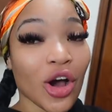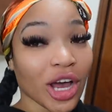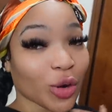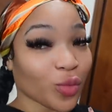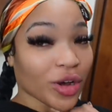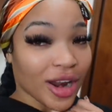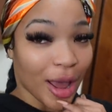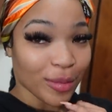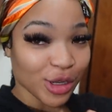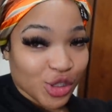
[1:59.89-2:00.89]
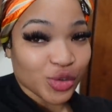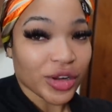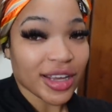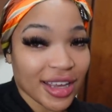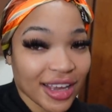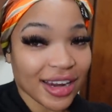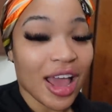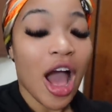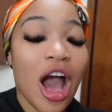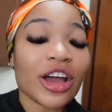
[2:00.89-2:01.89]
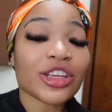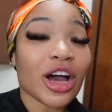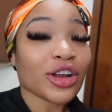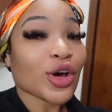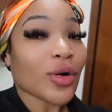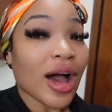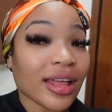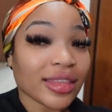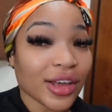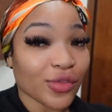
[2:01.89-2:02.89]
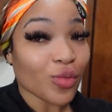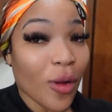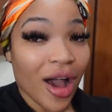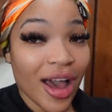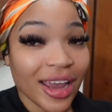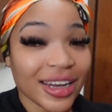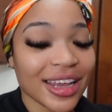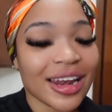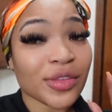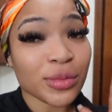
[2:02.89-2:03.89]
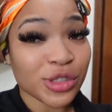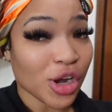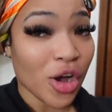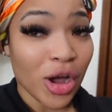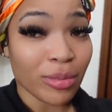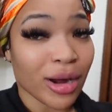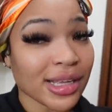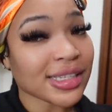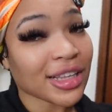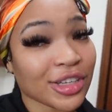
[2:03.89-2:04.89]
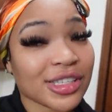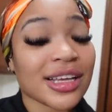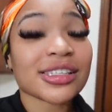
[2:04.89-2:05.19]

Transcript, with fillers: on what I've been drinking. Y'all know I love wine, and I have to put y'all on Bright Cellars.